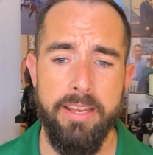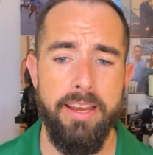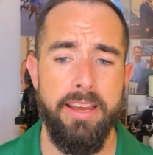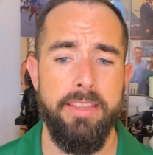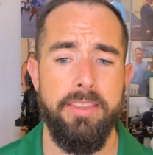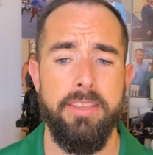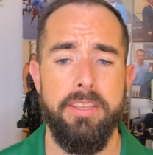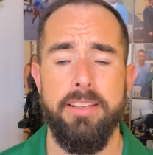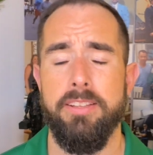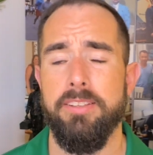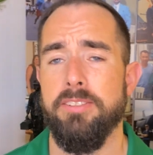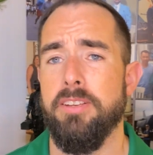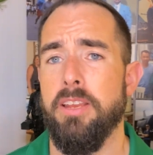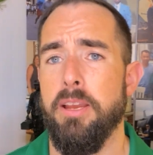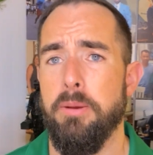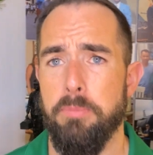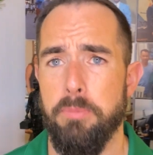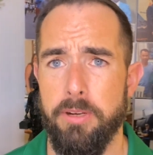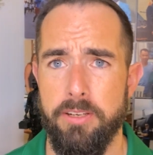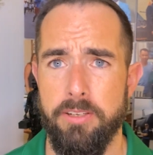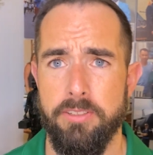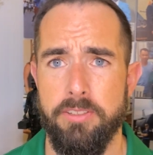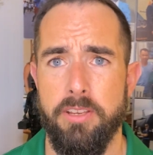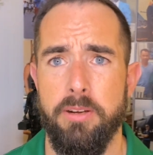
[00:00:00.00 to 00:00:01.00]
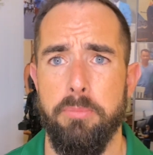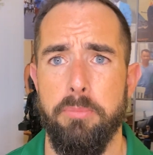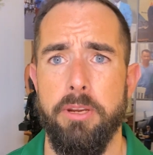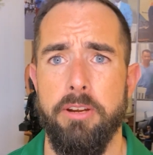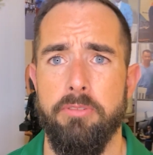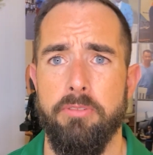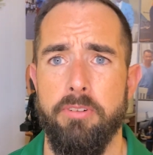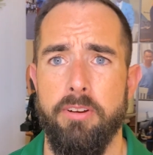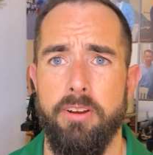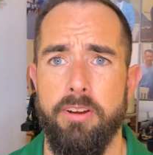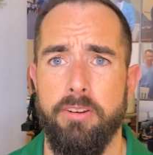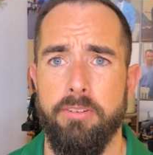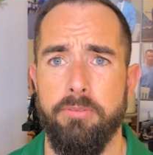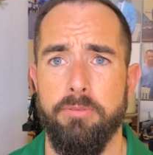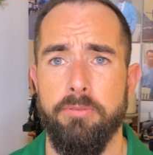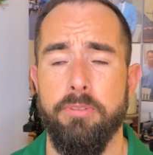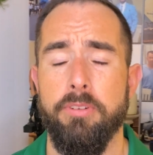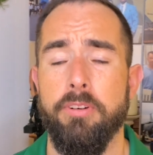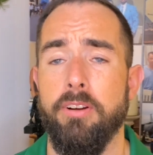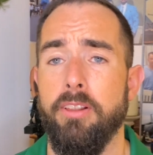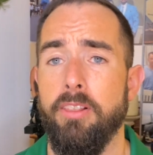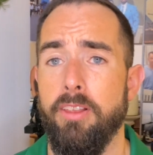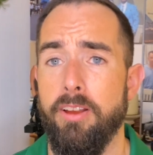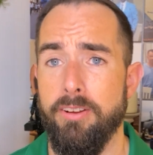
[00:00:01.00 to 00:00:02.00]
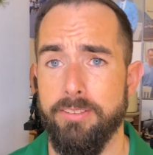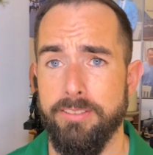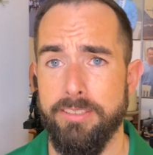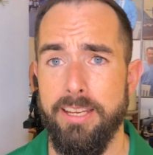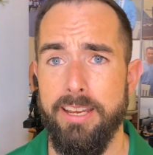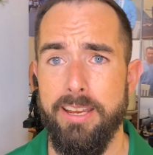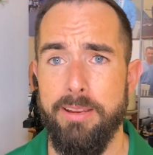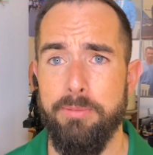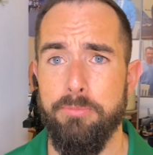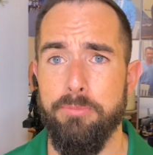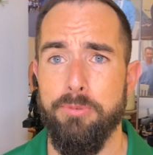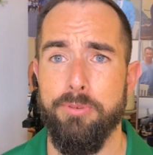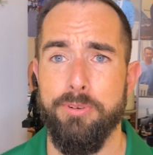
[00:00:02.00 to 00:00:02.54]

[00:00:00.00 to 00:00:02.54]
I think this company is going to be around for a long time,